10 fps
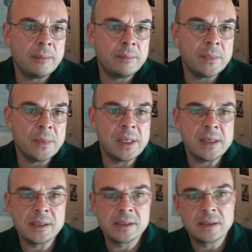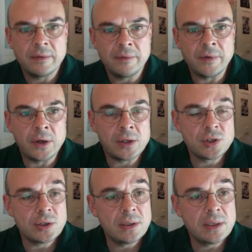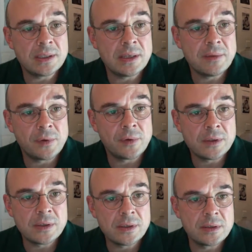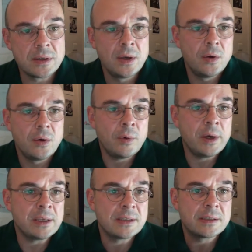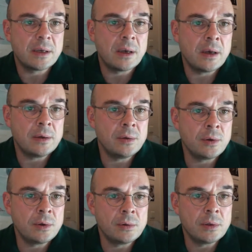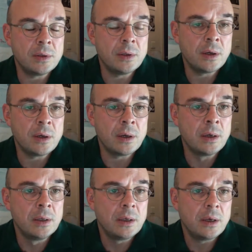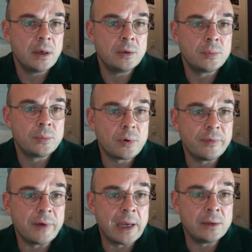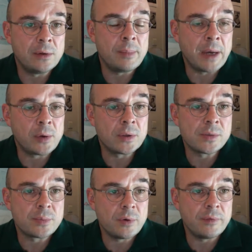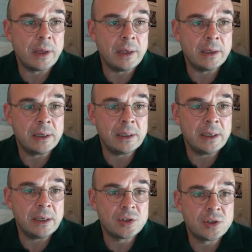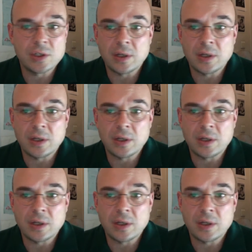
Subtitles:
these variation, these differences with, the profile, the migrants' profile in each